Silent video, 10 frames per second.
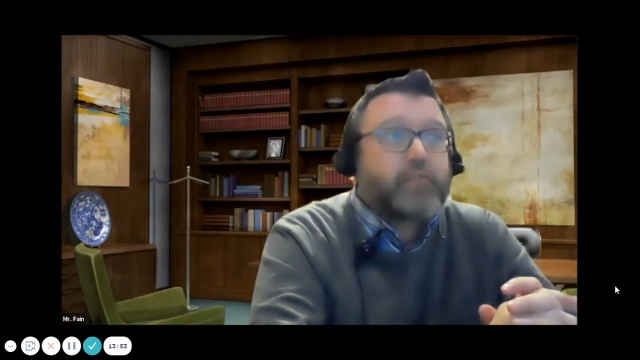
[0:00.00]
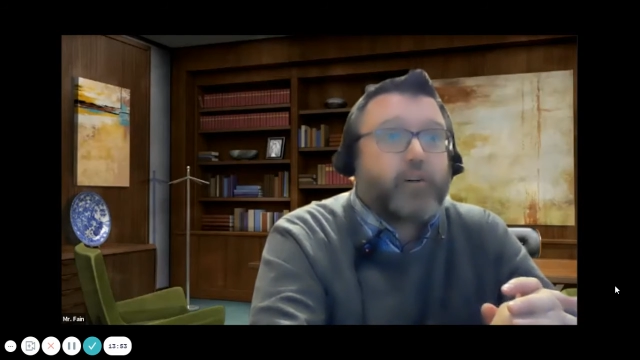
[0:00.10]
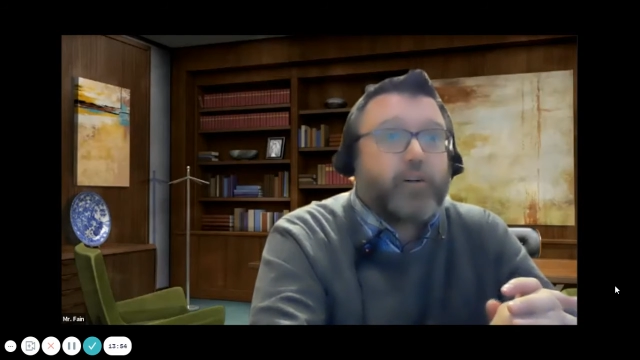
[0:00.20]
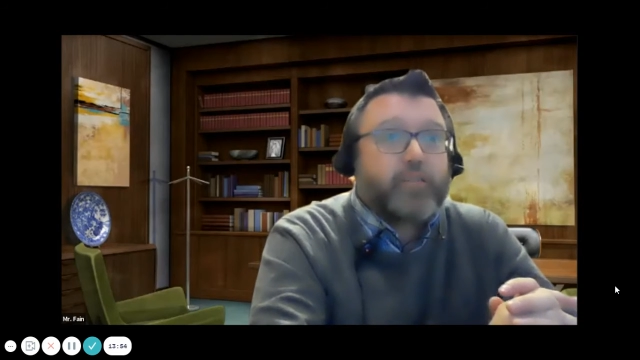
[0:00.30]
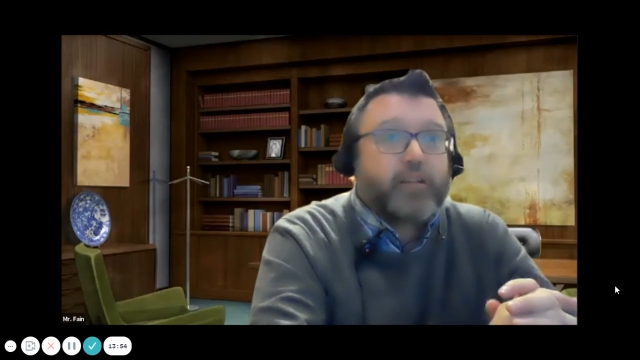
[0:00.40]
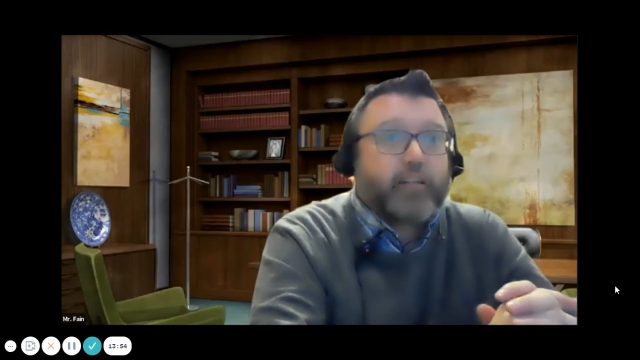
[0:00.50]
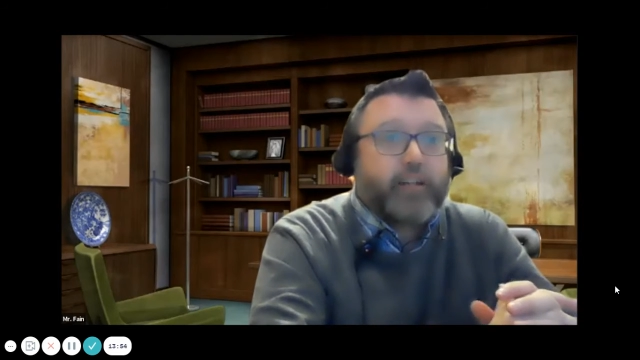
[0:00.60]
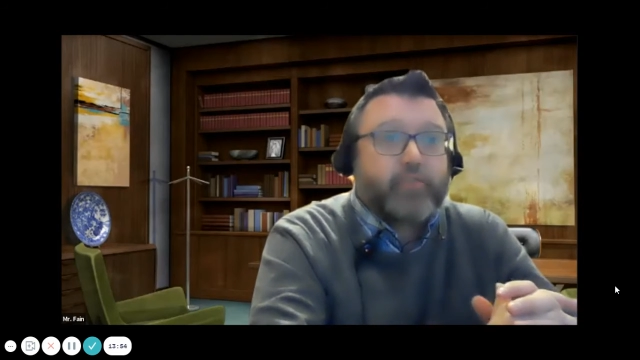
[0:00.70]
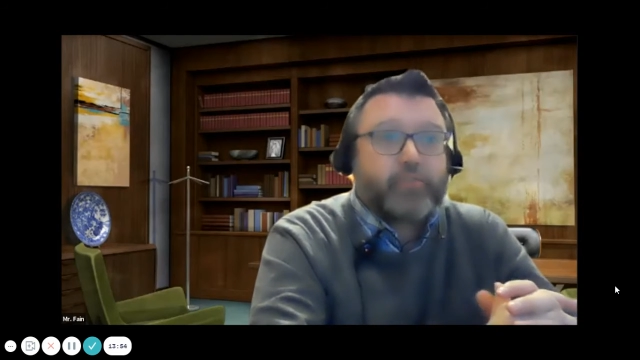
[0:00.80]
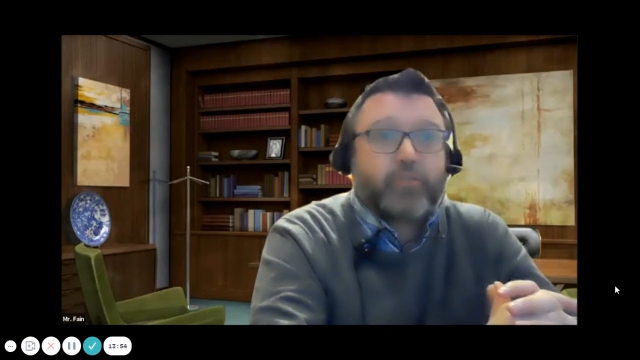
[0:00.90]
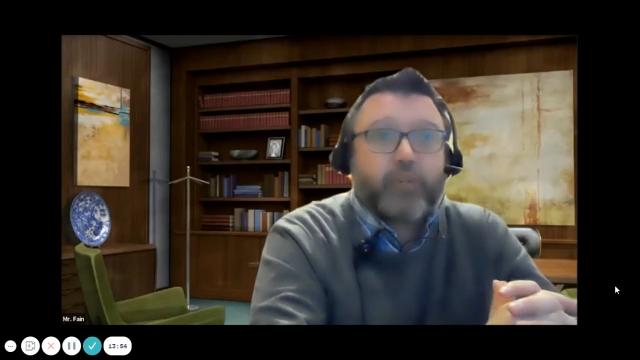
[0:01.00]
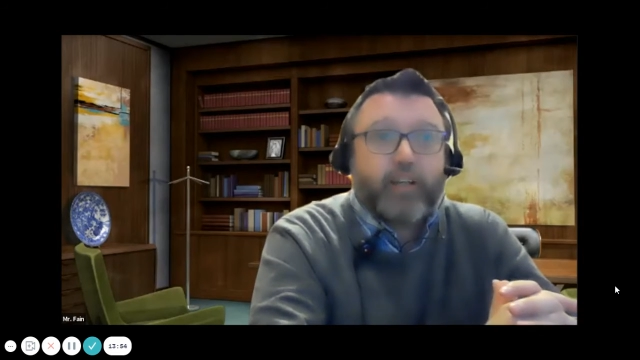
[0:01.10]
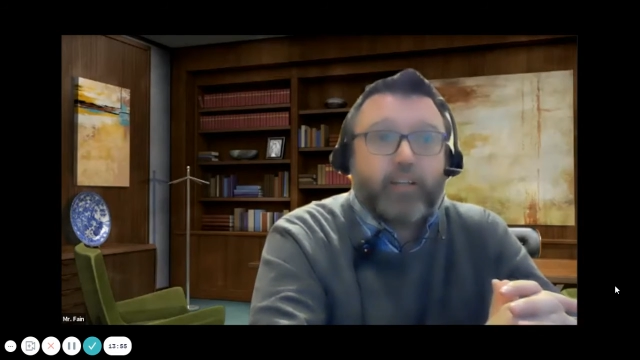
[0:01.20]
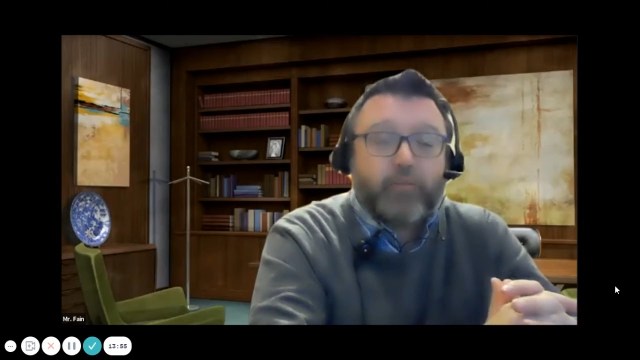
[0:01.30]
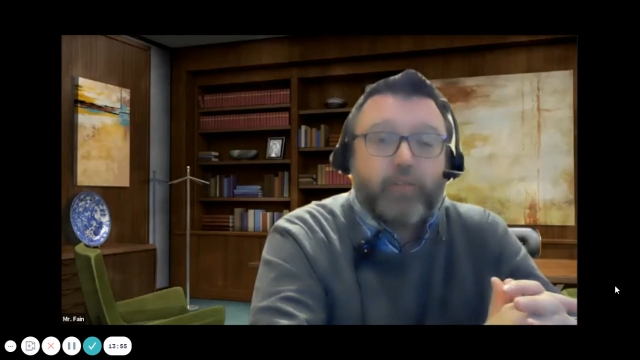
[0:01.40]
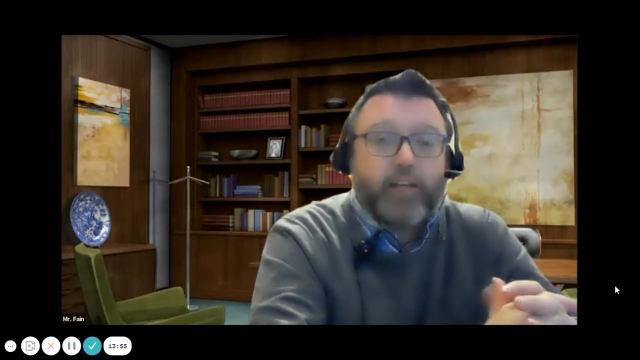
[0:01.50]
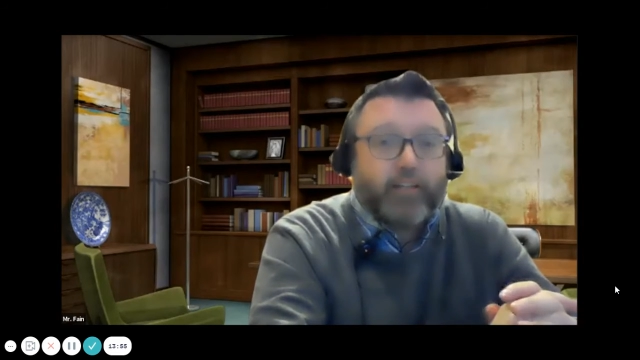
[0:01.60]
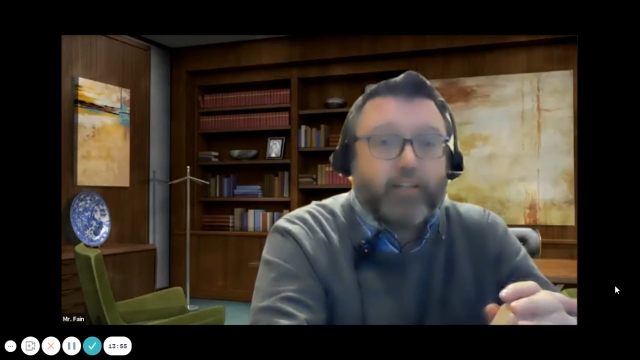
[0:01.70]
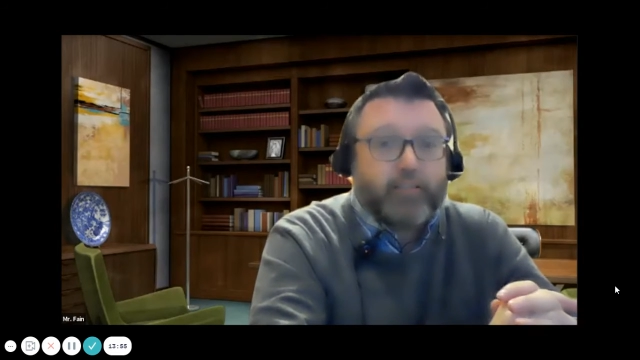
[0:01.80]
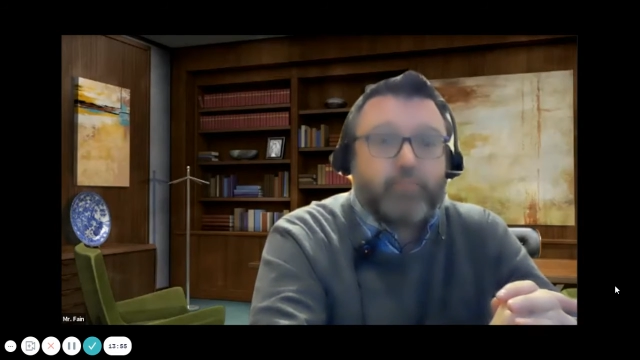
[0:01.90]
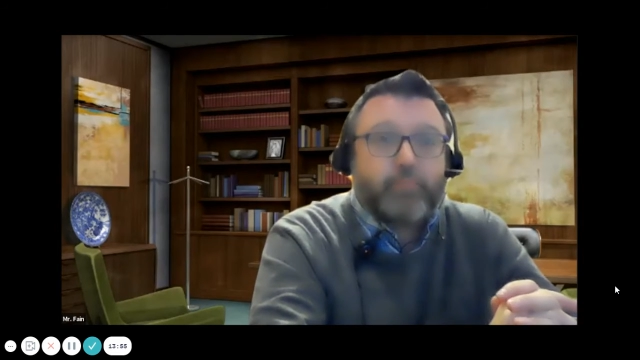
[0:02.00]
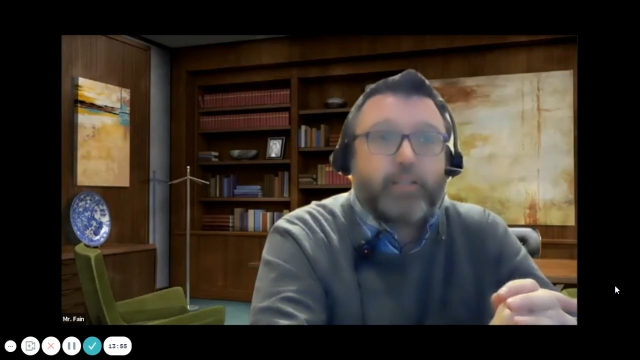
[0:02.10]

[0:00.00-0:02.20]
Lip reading: as far as like extracurricular things?